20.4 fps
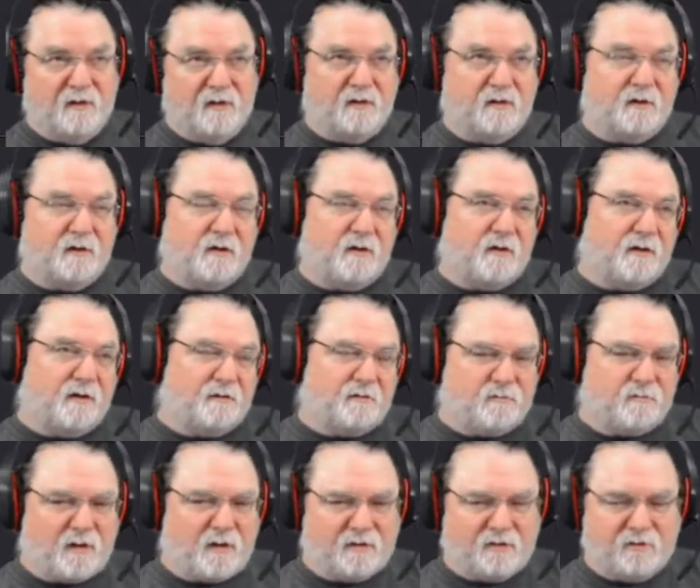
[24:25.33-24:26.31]
I
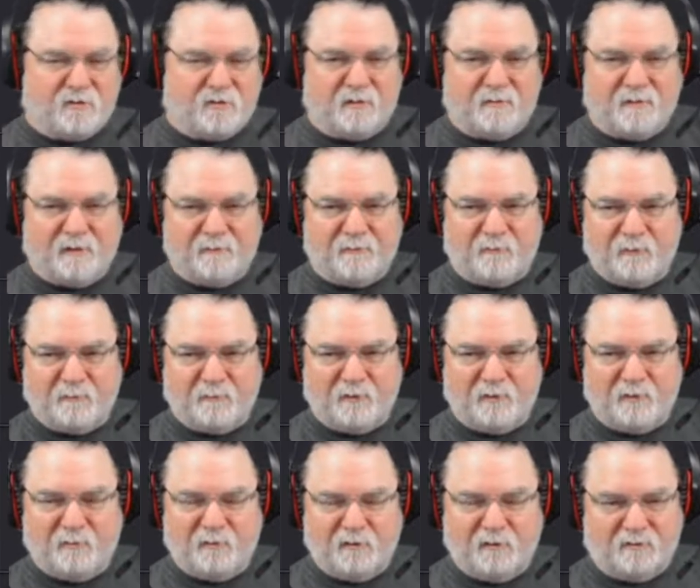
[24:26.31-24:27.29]
still got about
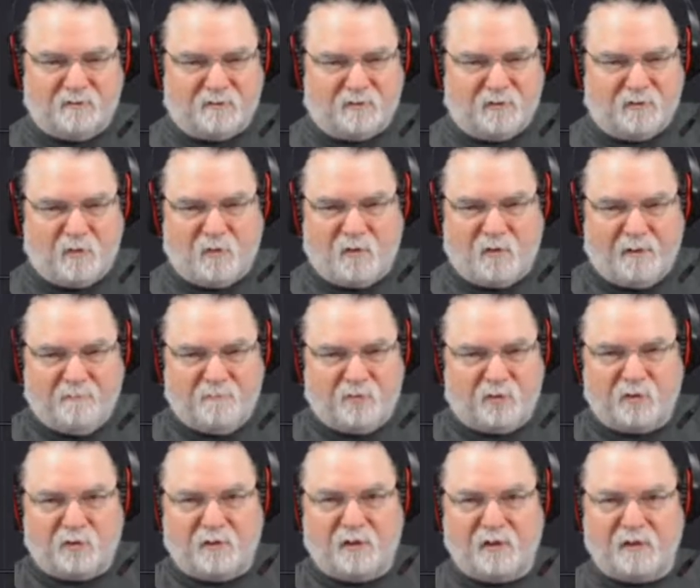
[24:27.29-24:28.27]
15 minutes, and I'm
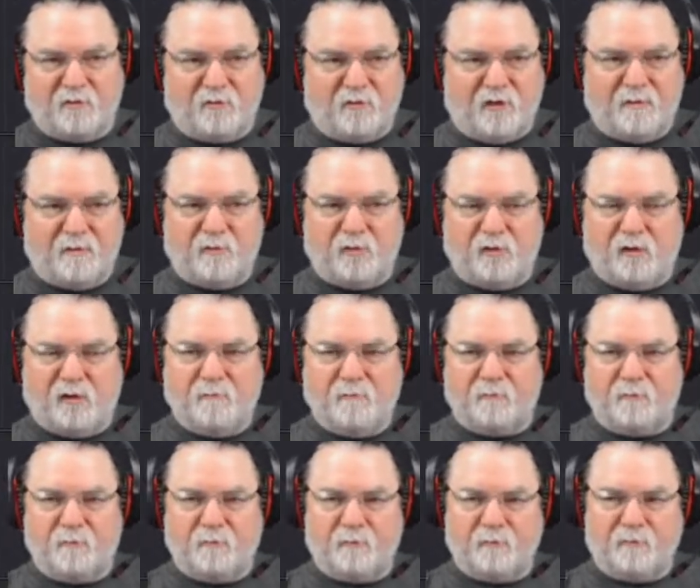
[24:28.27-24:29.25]
sure I can ramble on
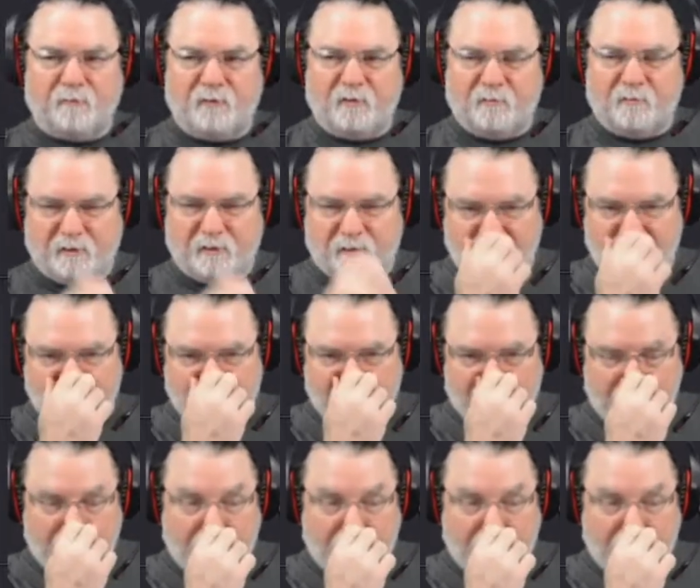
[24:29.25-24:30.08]
for 15 minutes.